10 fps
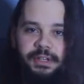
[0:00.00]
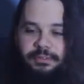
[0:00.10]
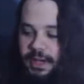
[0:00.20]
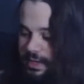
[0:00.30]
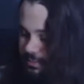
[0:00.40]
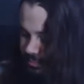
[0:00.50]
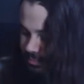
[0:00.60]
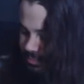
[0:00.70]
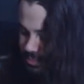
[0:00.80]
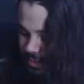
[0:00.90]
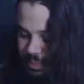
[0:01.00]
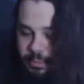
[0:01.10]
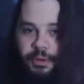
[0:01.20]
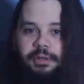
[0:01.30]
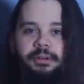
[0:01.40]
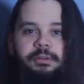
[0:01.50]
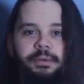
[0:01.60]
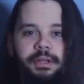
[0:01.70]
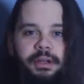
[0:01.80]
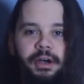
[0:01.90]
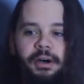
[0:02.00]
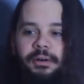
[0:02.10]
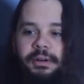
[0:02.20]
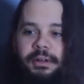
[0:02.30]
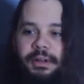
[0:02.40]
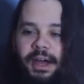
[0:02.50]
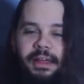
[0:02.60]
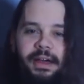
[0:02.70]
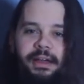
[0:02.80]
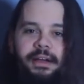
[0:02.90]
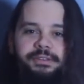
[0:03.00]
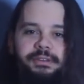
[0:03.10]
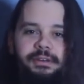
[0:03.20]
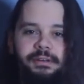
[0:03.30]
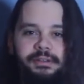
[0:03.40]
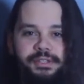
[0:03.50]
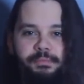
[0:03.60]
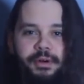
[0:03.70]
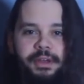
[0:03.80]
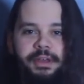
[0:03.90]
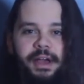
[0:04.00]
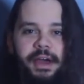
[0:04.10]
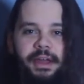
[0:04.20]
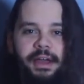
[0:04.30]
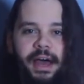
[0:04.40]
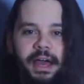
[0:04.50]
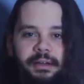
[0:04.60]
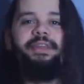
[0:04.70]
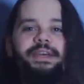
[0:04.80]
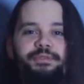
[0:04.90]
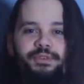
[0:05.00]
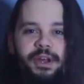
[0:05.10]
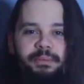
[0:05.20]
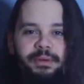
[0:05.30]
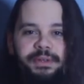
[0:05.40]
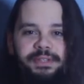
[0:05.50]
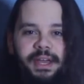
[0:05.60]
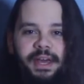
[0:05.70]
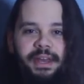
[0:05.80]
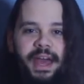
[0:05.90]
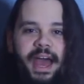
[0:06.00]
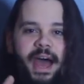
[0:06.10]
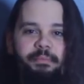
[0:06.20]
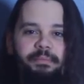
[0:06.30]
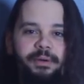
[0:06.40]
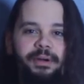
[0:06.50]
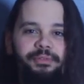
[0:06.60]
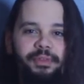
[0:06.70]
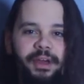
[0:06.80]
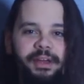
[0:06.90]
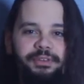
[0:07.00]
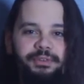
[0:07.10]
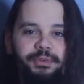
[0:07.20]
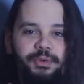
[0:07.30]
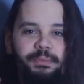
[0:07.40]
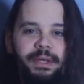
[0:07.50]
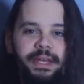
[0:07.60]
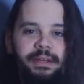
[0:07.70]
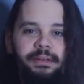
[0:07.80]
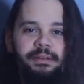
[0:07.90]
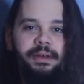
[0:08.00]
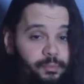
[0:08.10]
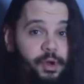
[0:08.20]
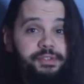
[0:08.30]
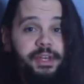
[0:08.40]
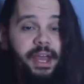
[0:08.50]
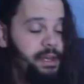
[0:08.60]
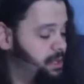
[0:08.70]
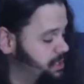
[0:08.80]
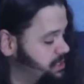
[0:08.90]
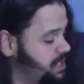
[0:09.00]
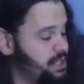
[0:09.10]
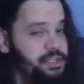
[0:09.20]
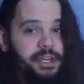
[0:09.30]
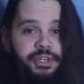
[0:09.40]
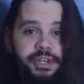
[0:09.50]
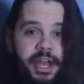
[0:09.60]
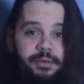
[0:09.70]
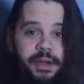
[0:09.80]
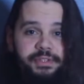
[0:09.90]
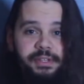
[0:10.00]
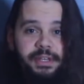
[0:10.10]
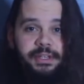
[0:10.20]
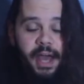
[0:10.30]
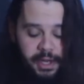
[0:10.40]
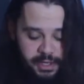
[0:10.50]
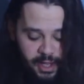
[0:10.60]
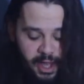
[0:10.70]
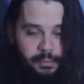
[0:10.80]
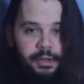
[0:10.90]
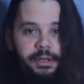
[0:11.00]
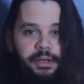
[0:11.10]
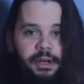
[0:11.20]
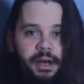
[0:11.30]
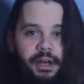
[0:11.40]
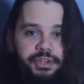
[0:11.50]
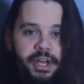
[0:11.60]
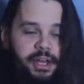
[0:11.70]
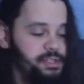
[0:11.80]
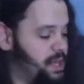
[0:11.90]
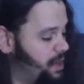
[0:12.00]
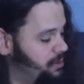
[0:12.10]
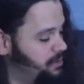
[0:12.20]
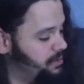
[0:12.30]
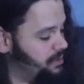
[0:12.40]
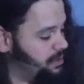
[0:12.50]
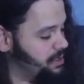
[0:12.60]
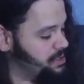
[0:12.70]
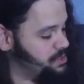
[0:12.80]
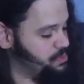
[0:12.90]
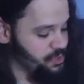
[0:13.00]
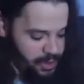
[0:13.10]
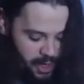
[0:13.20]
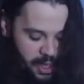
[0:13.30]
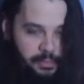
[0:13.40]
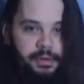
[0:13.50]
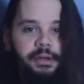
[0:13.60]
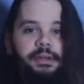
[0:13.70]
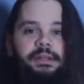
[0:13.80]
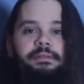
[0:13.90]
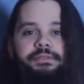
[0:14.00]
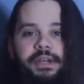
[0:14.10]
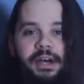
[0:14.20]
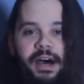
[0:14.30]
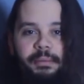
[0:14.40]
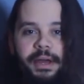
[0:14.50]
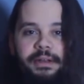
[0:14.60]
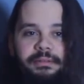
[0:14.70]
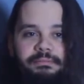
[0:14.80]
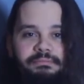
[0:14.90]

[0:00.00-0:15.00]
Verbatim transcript: event, and people could look at me and go, "Hey, that guy's a, a smarky kind of guy." Thanks for joining me once again. Happy birthday to me! Once again, dtjwrestling.com. Uh, check us out uh, subscribe, leave us a comment,